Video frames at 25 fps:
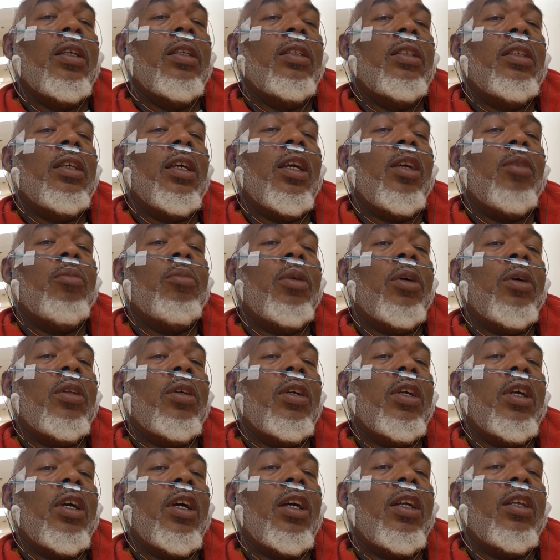Dang, brother,
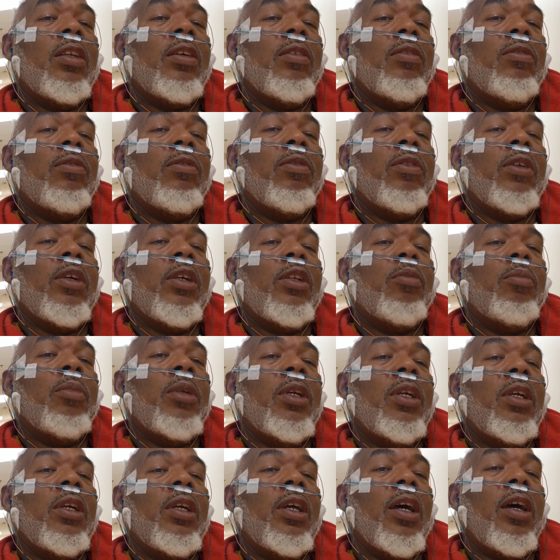kind of freaked
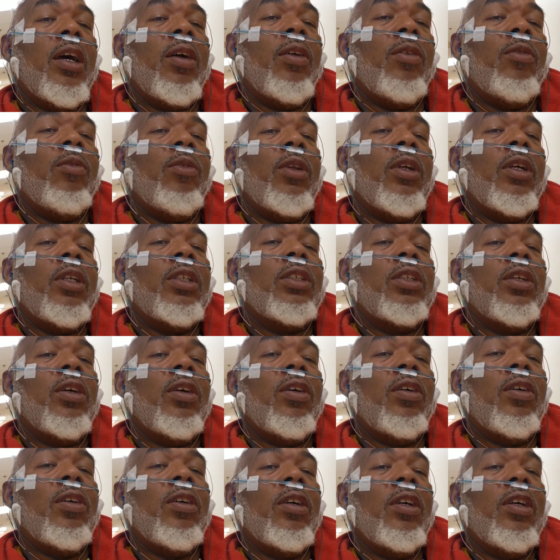me out when I
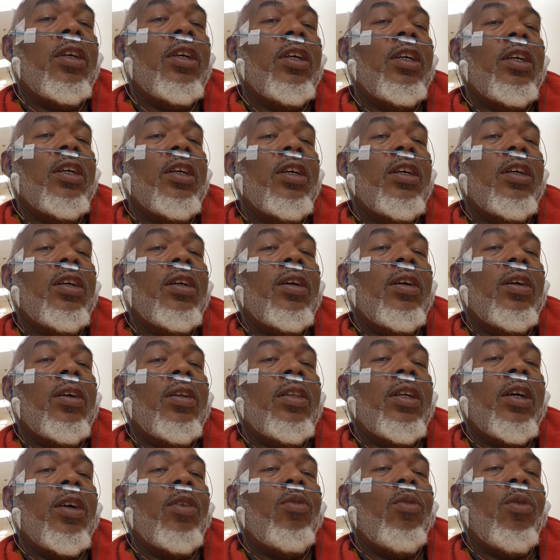saw all
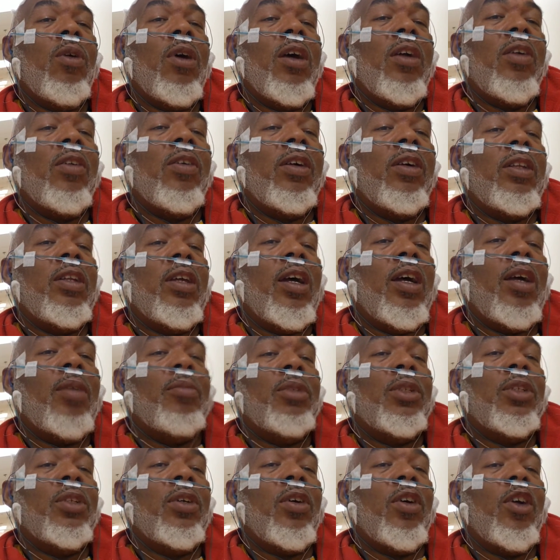that wire. I, am
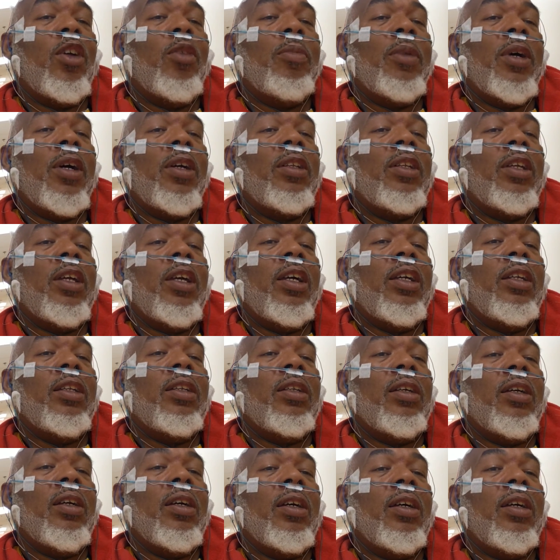sorry about that,
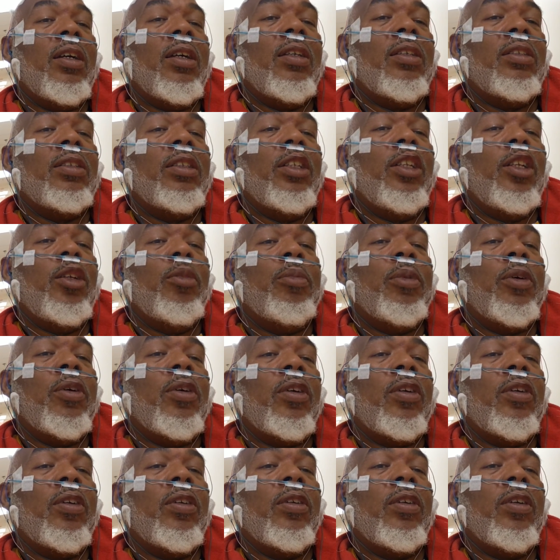uh, CD
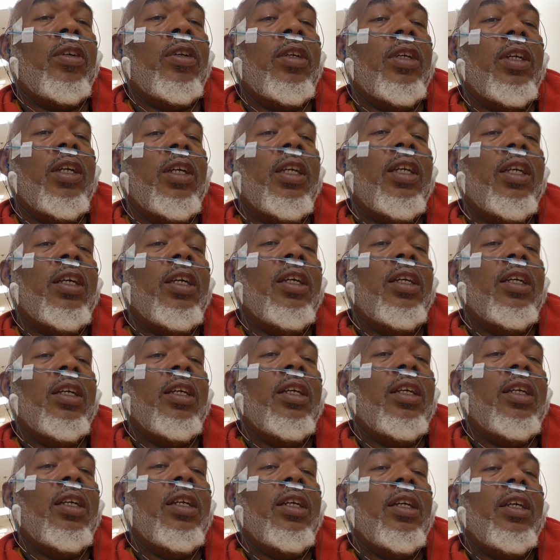Parker.
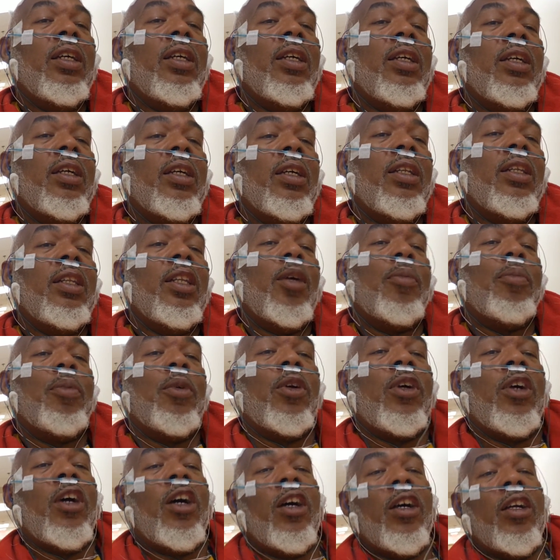
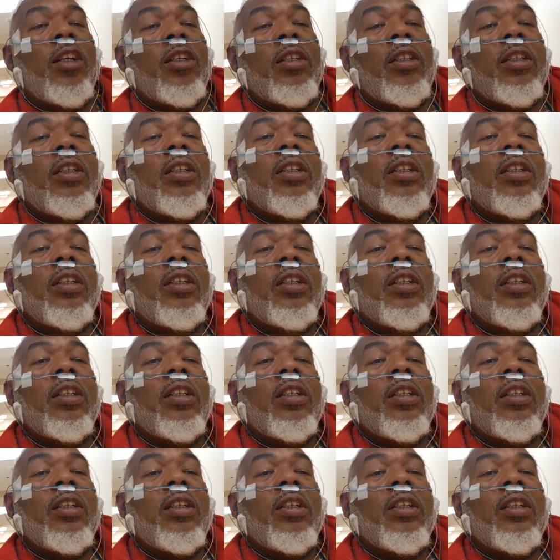Leprechaun,